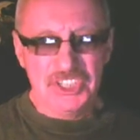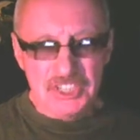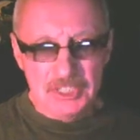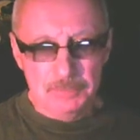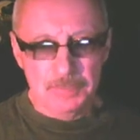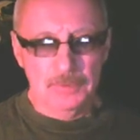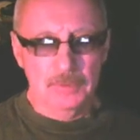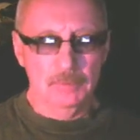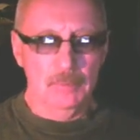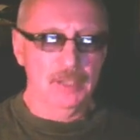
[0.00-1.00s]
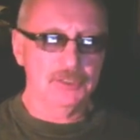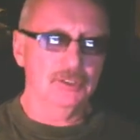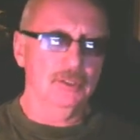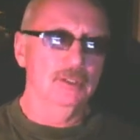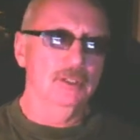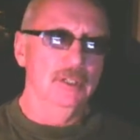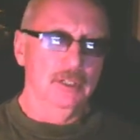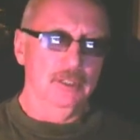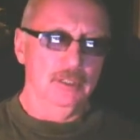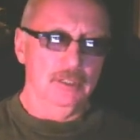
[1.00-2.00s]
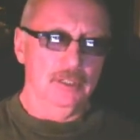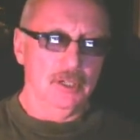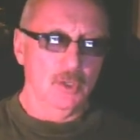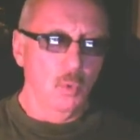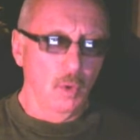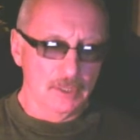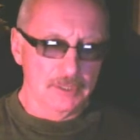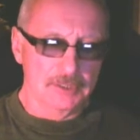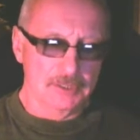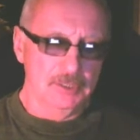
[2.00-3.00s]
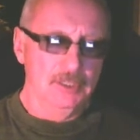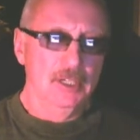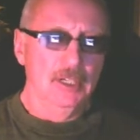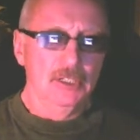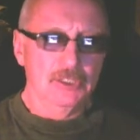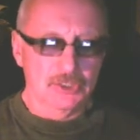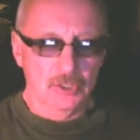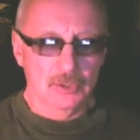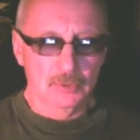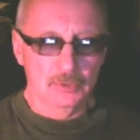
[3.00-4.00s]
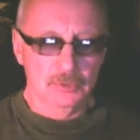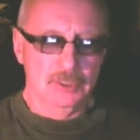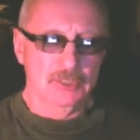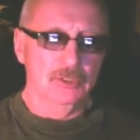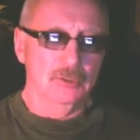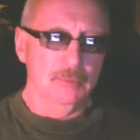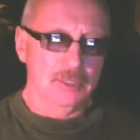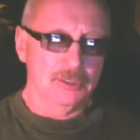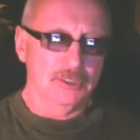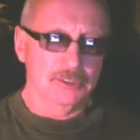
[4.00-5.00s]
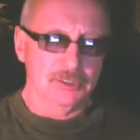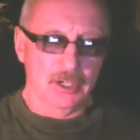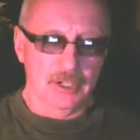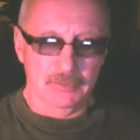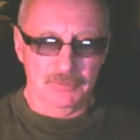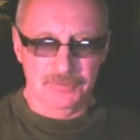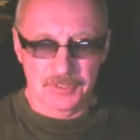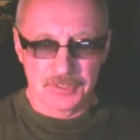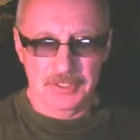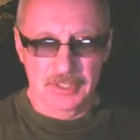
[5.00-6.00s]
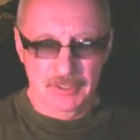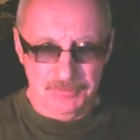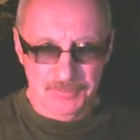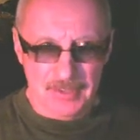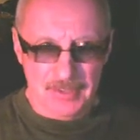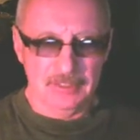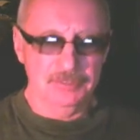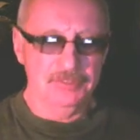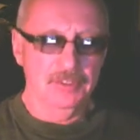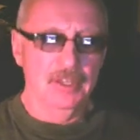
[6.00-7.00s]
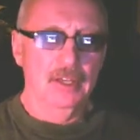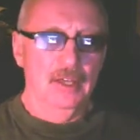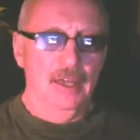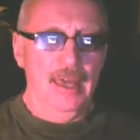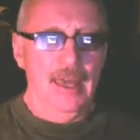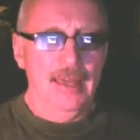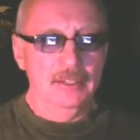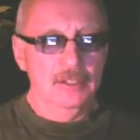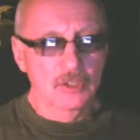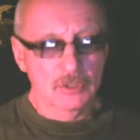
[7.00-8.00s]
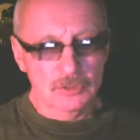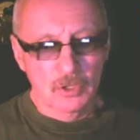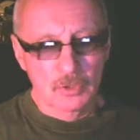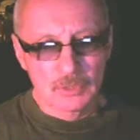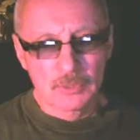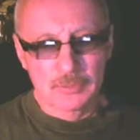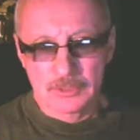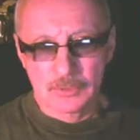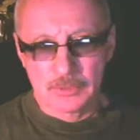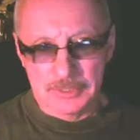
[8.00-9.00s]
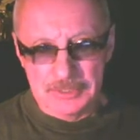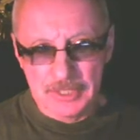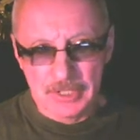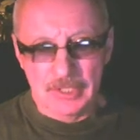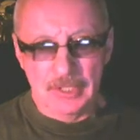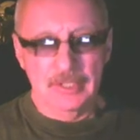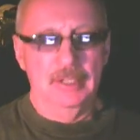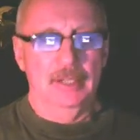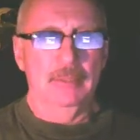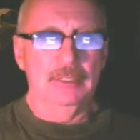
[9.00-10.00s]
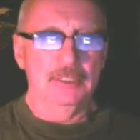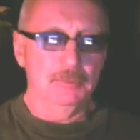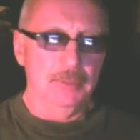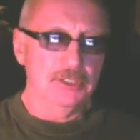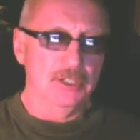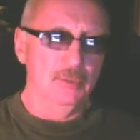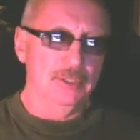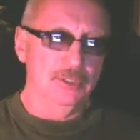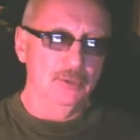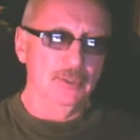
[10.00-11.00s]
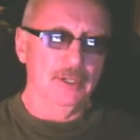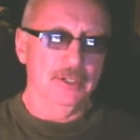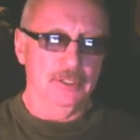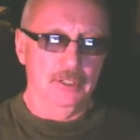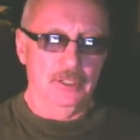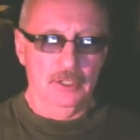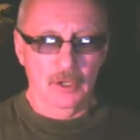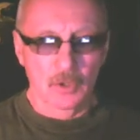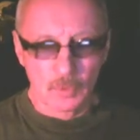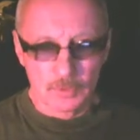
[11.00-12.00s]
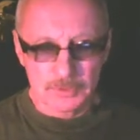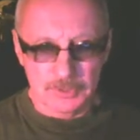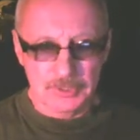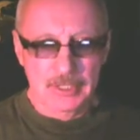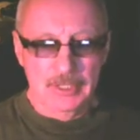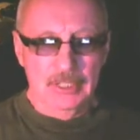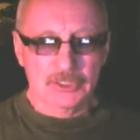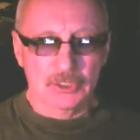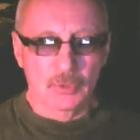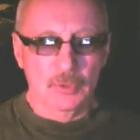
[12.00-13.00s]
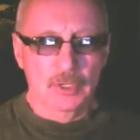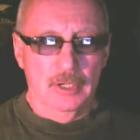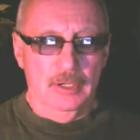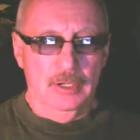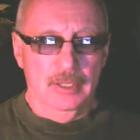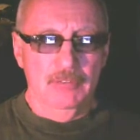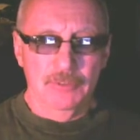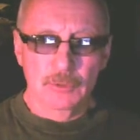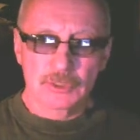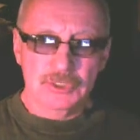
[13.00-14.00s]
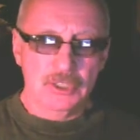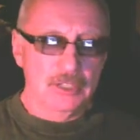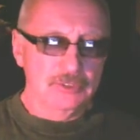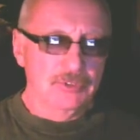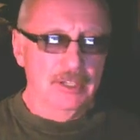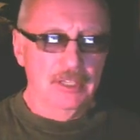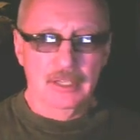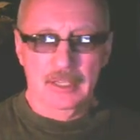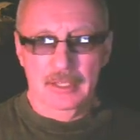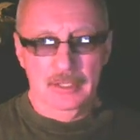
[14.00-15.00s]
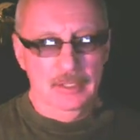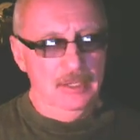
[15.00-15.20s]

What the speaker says: deep muscle quality so that your muscles are very effective, and not only when you are young, but especially when you are older. So if you start training